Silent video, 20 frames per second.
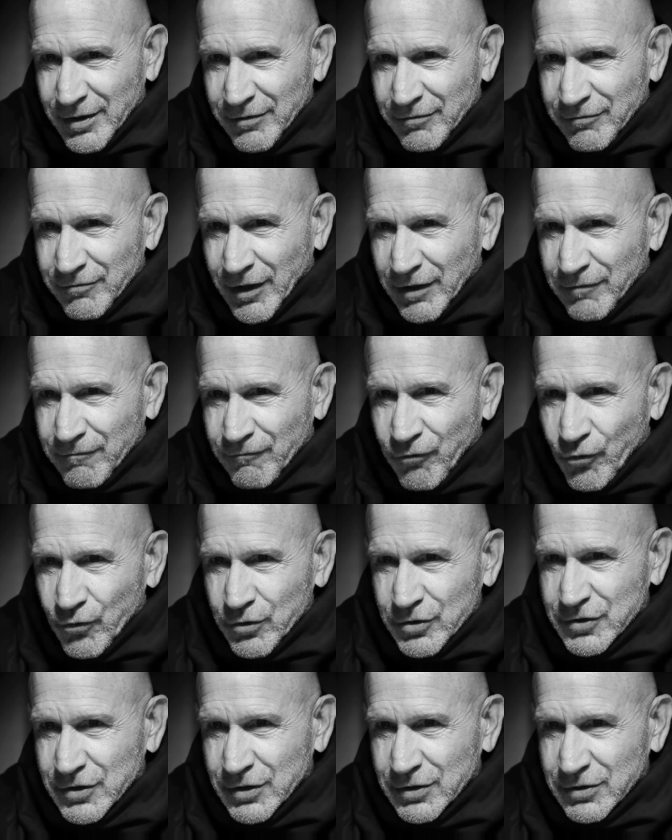that
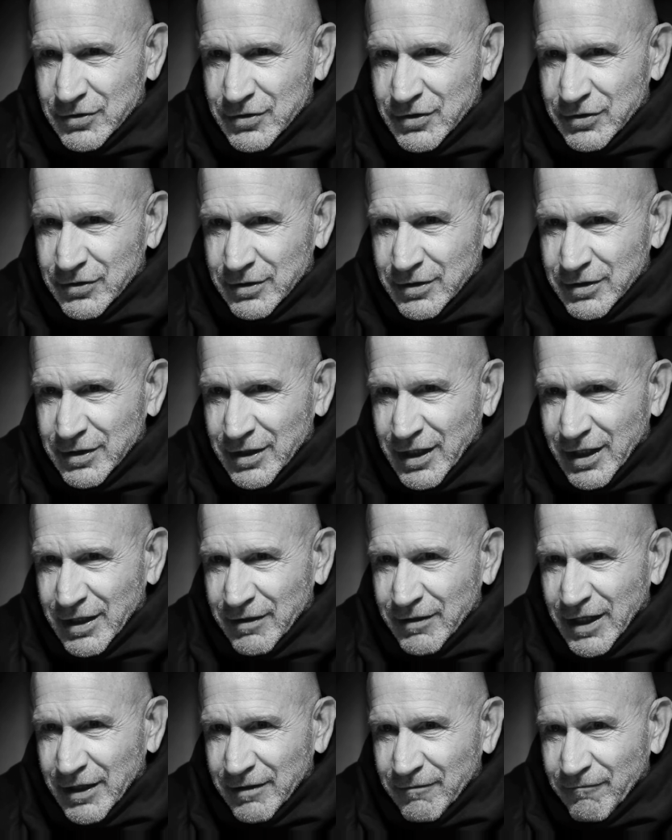forces
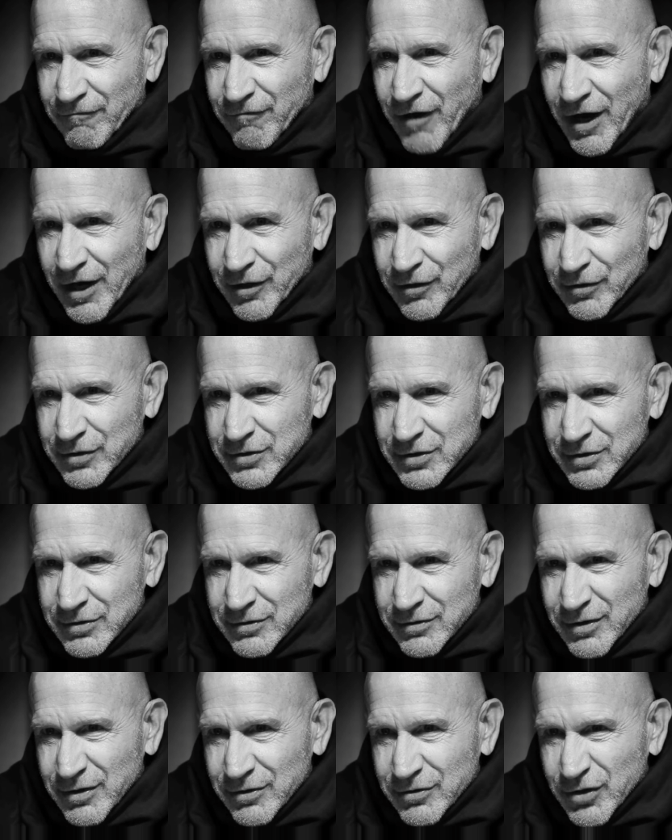and fires
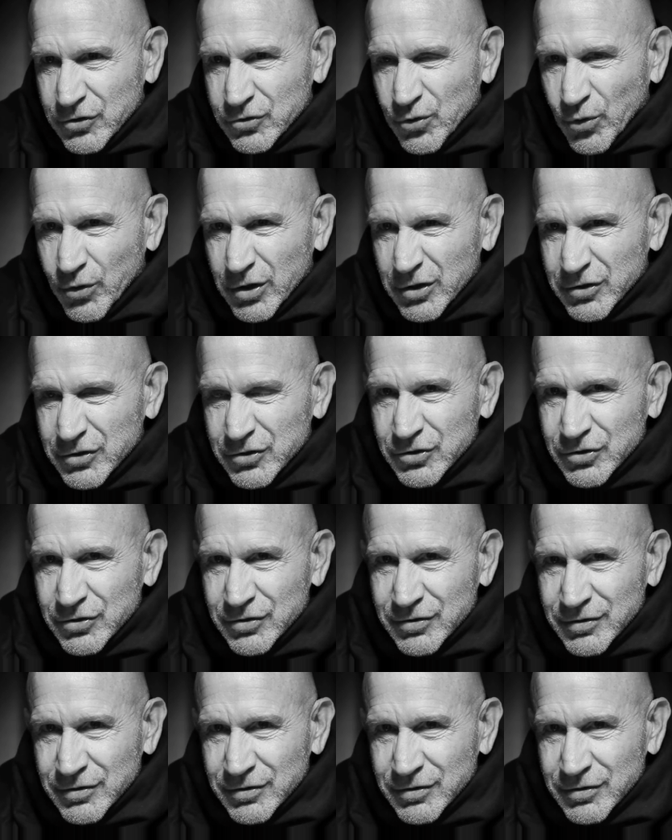the torch.